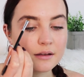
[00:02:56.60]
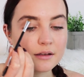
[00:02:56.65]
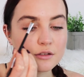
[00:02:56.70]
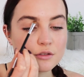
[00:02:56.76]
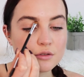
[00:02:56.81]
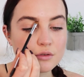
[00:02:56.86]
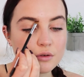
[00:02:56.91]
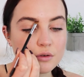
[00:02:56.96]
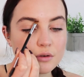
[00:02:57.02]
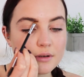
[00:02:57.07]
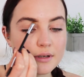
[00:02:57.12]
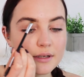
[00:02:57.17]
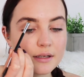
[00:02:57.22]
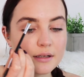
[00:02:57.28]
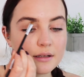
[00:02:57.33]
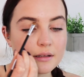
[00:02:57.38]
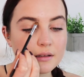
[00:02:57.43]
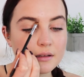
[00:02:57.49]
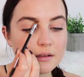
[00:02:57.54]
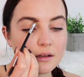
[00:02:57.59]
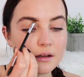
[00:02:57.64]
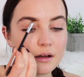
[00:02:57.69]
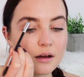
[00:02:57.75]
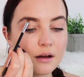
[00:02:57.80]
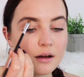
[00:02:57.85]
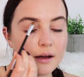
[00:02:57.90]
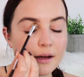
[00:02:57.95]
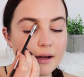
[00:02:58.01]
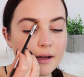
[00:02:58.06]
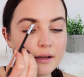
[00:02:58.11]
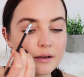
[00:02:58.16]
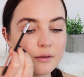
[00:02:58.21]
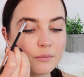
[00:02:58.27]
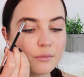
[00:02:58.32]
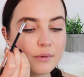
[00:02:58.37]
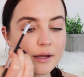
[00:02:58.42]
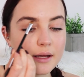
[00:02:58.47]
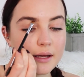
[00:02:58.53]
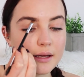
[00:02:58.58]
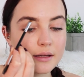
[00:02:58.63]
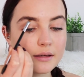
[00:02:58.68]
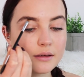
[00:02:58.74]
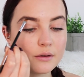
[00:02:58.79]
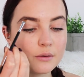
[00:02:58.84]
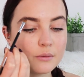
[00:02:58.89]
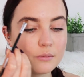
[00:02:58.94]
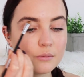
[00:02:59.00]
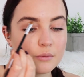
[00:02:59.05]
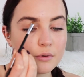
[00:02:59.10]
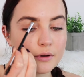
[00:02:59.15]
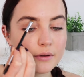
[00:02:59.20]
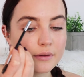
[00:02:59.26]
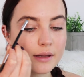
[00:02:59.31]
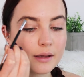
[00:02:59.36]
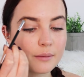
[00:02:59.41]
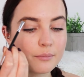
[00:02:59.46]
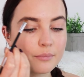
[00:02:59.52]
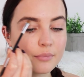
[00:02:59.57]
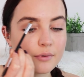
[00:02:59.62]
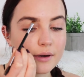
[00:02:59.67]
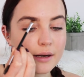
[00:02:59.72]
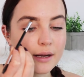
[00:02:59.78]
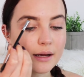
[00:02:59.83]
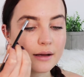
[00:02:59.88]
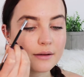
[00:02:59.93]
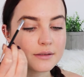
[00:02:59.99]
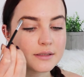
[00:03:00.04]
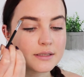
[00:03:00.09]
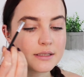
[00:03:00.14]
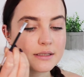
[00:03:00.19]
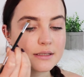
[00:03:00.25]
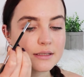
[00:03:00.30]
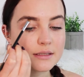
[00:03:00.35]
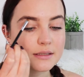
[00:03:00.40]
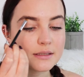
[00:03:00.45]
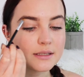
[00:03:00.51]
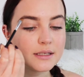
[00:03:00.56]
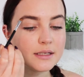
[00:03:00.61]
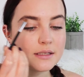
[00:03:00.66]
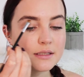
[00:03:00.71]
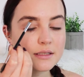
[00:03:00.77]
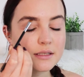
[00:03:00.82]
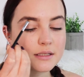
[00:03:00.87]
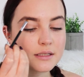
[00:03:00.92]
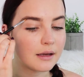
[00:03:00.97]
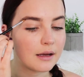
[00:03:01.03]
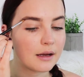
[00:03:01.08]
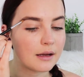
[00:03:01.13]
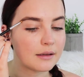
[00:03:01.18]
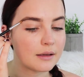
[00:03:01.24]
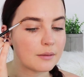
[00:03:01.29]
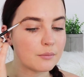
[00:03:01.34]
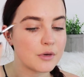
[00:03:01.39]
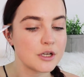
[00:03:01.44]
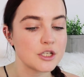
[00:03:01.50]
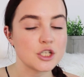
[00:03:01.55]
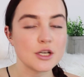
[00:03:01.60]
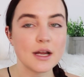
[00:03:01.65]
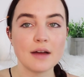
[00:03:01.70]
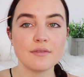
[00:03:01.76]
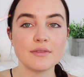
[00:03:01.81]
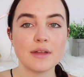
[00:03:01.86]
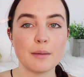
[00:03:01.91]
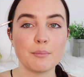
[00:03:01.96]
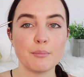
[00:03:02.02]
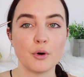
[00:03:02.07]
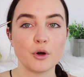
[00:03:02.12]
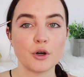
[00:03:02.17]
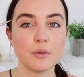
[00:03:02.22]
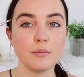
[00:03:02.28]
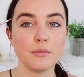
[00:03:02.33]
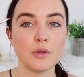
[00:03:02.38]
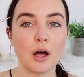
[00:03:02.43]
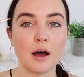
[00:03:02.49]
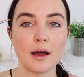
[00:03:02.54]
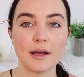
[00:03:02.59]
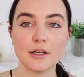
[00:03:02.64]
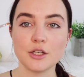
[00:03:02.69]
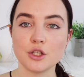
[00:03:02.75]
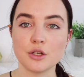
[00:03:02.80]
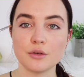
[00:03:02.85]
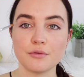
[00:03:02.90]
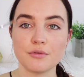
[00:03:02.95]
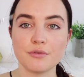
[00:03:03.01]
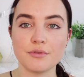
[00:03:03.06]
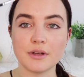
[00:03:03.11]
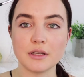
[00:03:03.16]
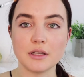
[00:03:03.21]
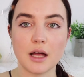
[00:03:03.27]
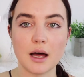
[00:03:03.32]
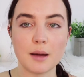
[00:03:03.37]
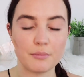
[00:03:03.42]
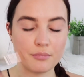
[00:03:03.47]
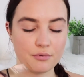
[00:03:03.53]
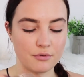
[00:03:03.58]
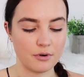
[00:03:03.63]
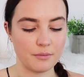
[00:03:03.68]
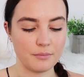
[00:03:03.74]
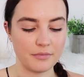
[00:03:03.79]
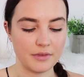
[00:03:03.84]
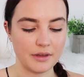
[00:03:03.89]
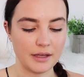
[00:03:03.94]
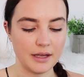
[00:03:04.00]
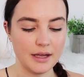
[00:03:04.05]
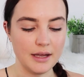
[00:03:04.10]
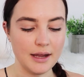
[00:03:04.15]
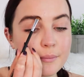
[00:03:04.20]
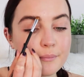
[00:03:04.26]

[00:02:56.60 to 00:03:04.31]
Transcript: drawing a line where you want that brow to sit, and then once you have that bottom line, you can fill up from there.